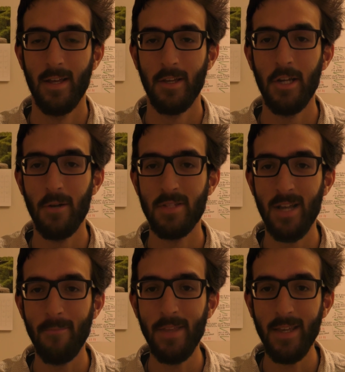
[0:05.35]
You know,
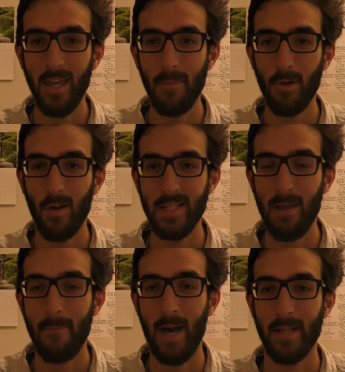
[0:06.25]
something came across
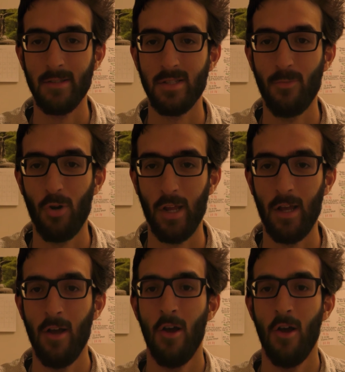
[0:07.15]
my mind this morning.